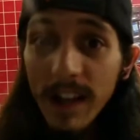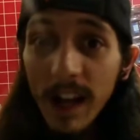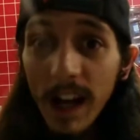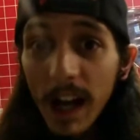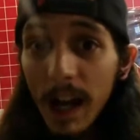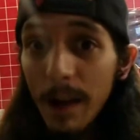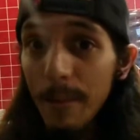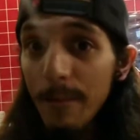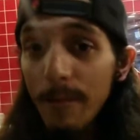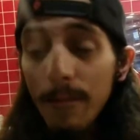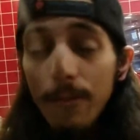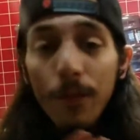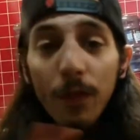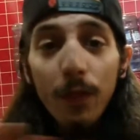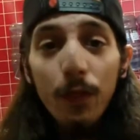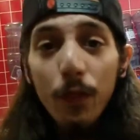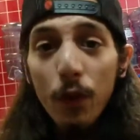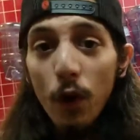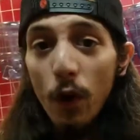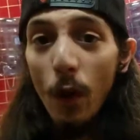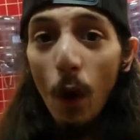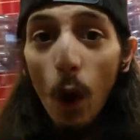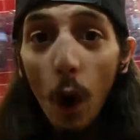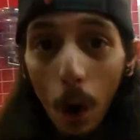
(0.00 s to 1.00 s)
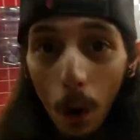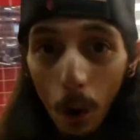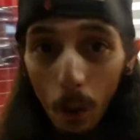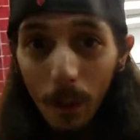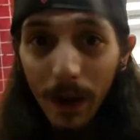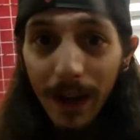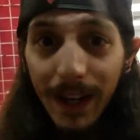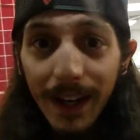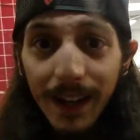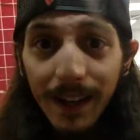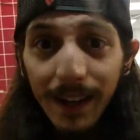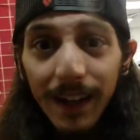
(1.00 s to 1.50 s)
time through the whole
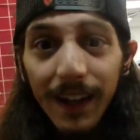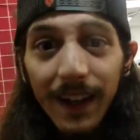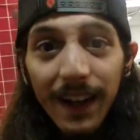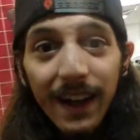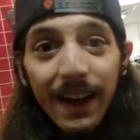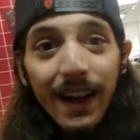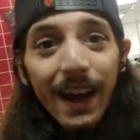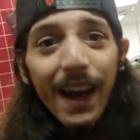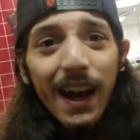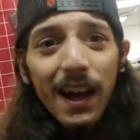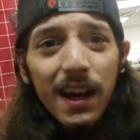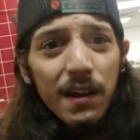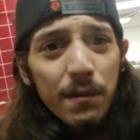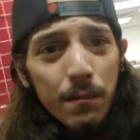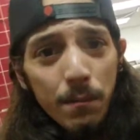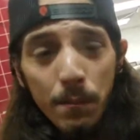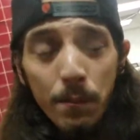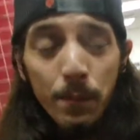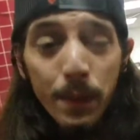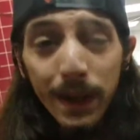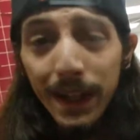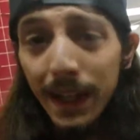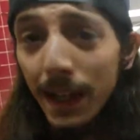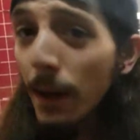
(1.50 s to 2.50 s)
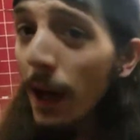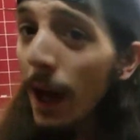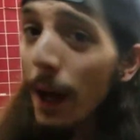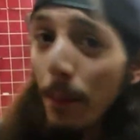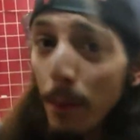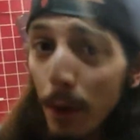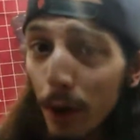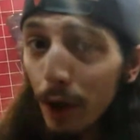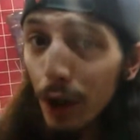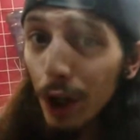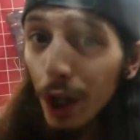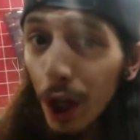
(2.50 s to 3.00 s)
week and be
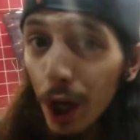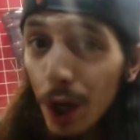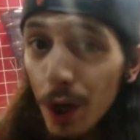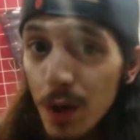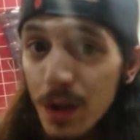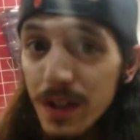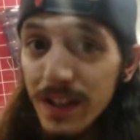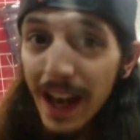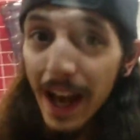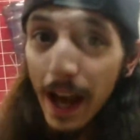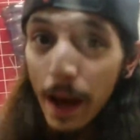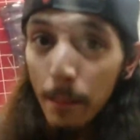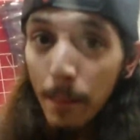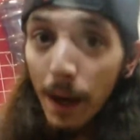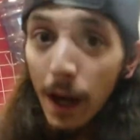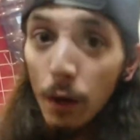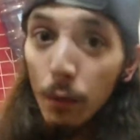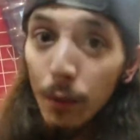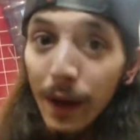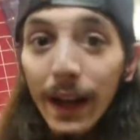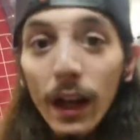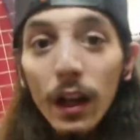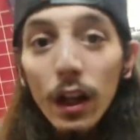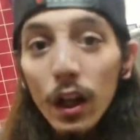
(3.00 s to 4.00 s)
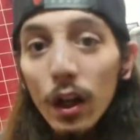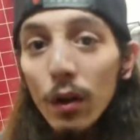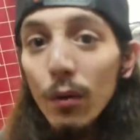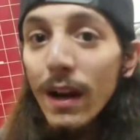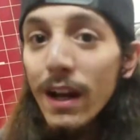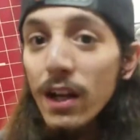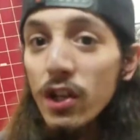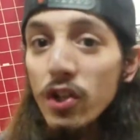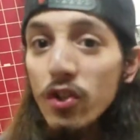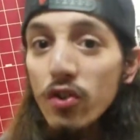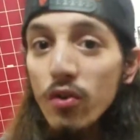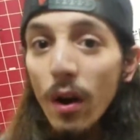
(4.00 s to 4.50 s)
able to close at my regular
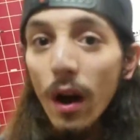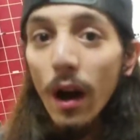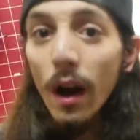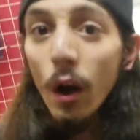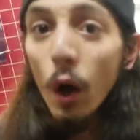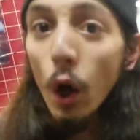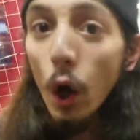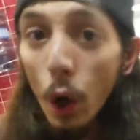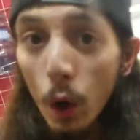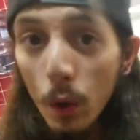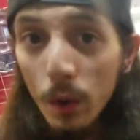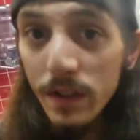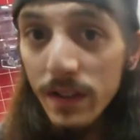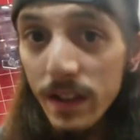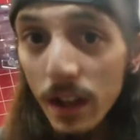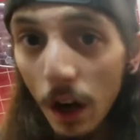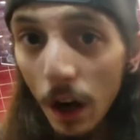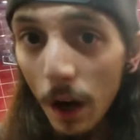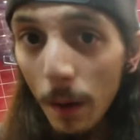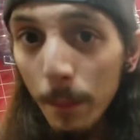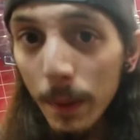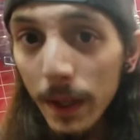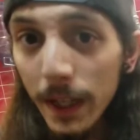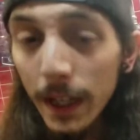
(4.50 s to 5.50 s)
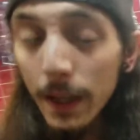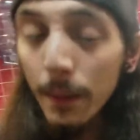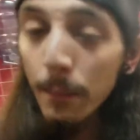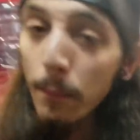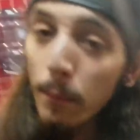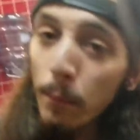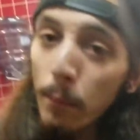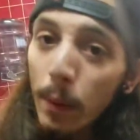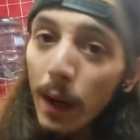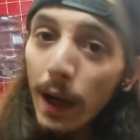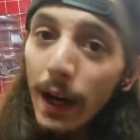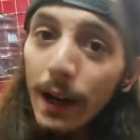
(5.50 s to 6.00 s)
restaurant, OCRP.
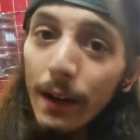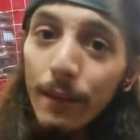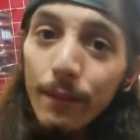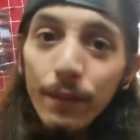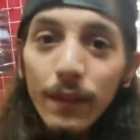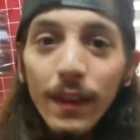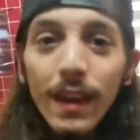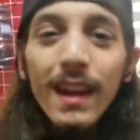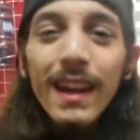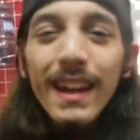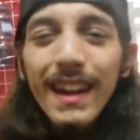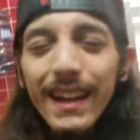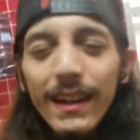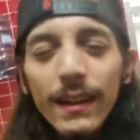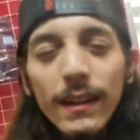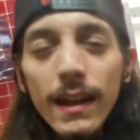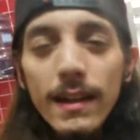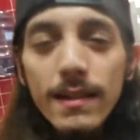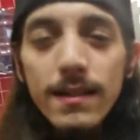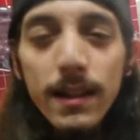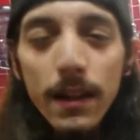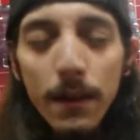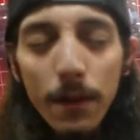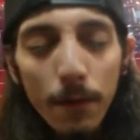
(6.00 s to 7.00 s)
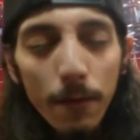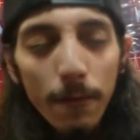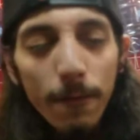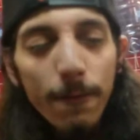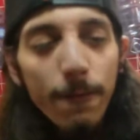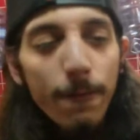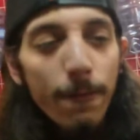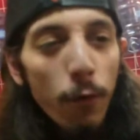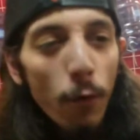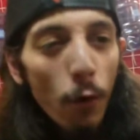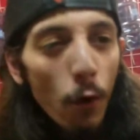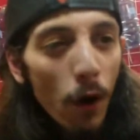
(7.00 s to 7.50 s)
But in less than
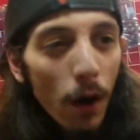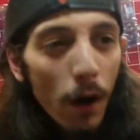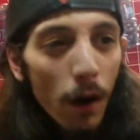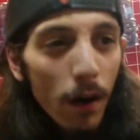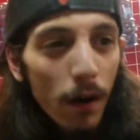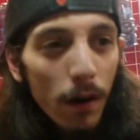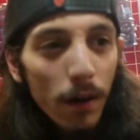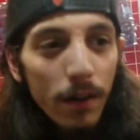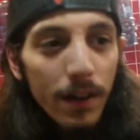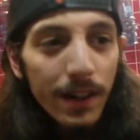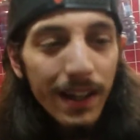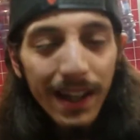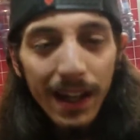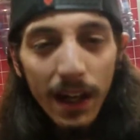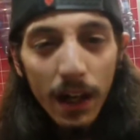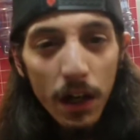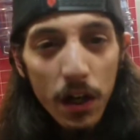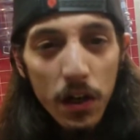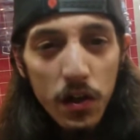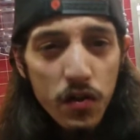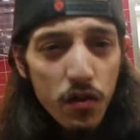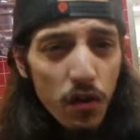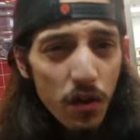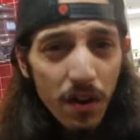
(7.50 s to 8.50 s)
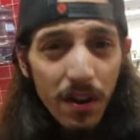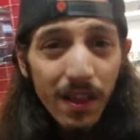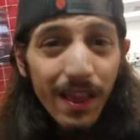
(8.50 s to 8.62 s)
4 years or